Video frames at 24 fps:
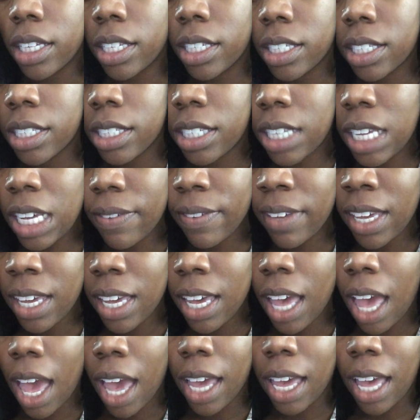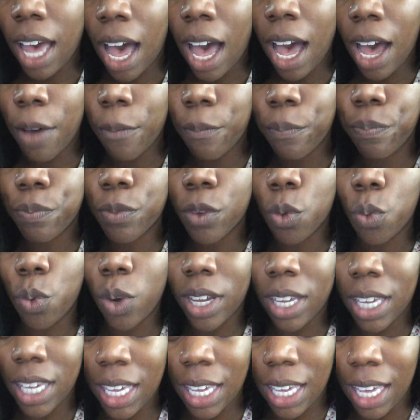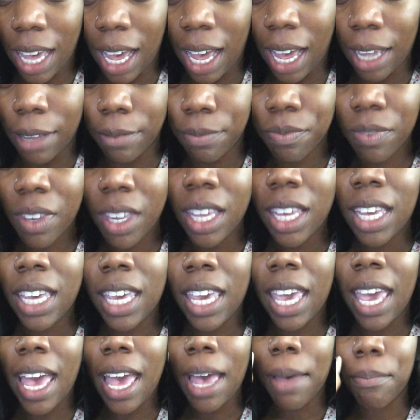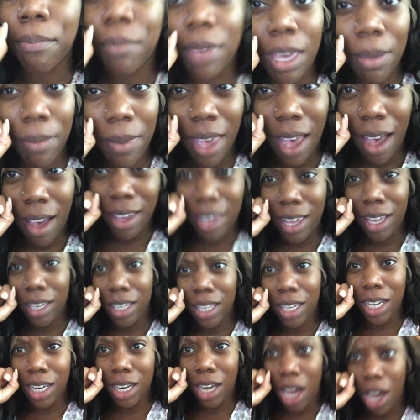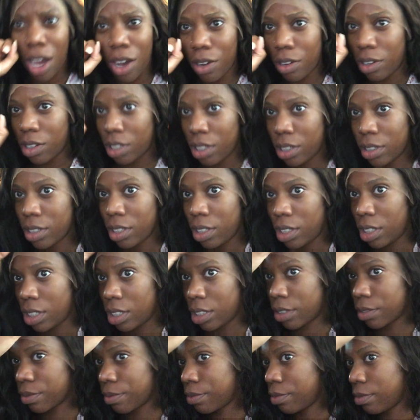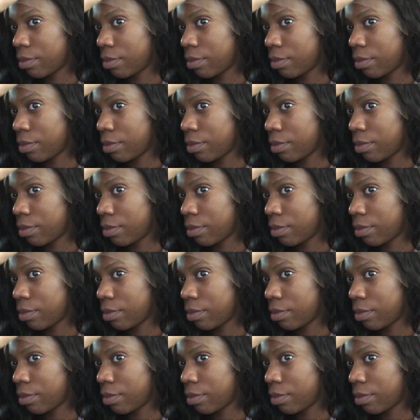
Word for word: Stevie got what he got. He had Mimi out here looking all, look.